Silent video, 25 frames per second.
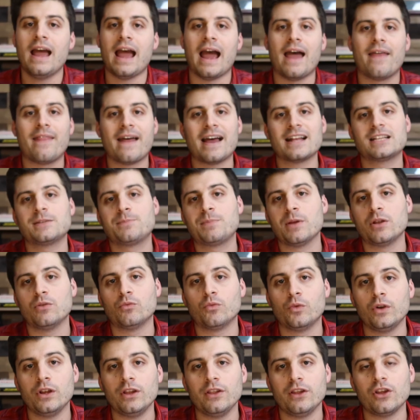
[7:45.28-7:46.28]
and that's
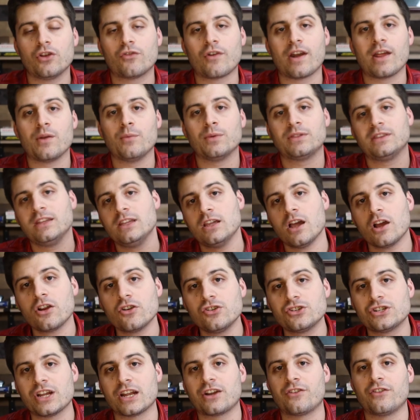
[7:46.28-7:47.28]
been really great with the younger
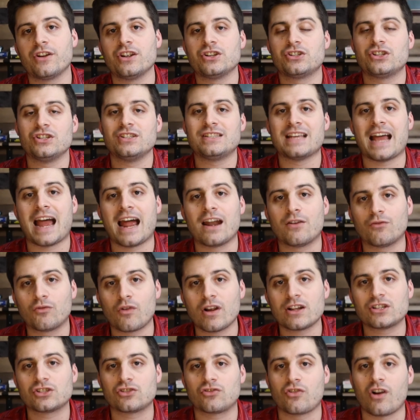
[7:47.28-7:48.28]
generations at
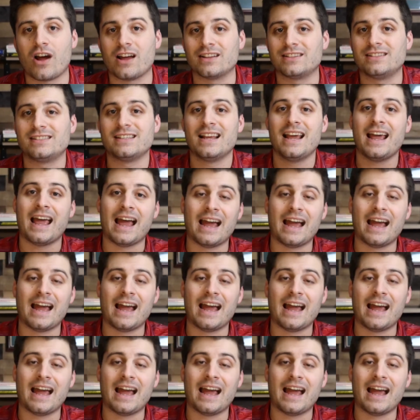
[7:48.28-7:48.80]
restaurants.